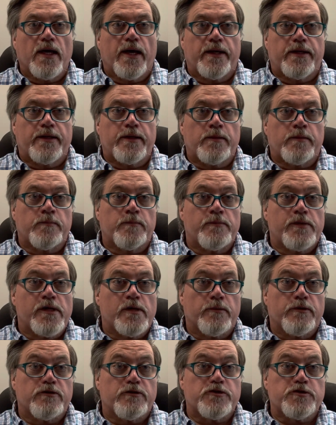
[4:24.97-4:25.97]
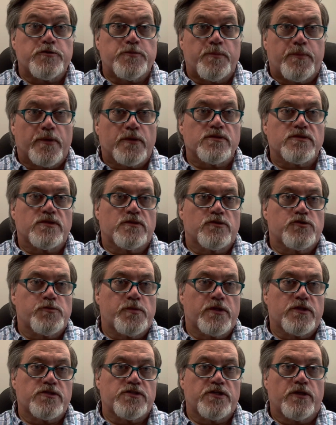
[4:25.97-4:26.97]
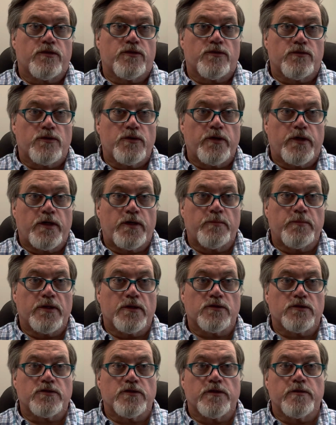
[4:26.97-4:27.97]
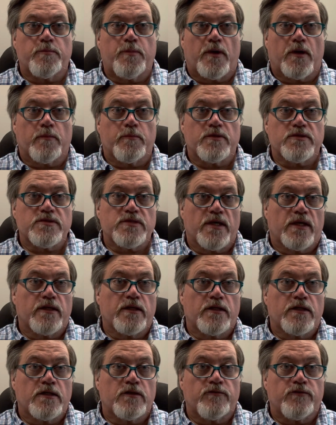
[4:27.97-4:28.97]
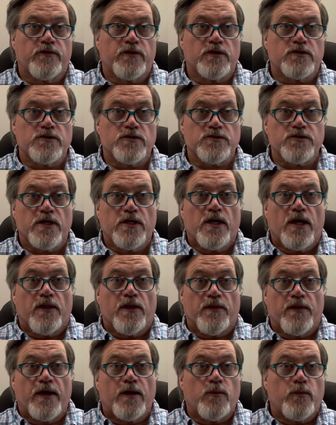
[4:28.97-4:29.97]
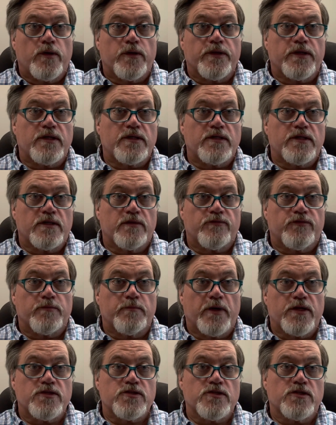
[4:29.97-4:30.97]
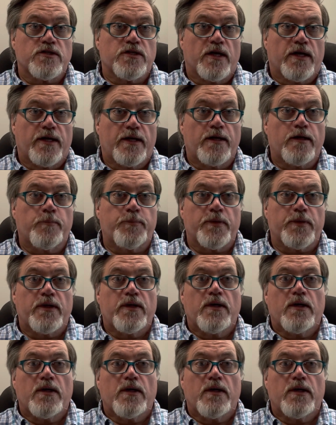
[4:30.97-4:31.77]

and then be able to disperse the spreadsheet through email to departments and the individuals that will need the information to help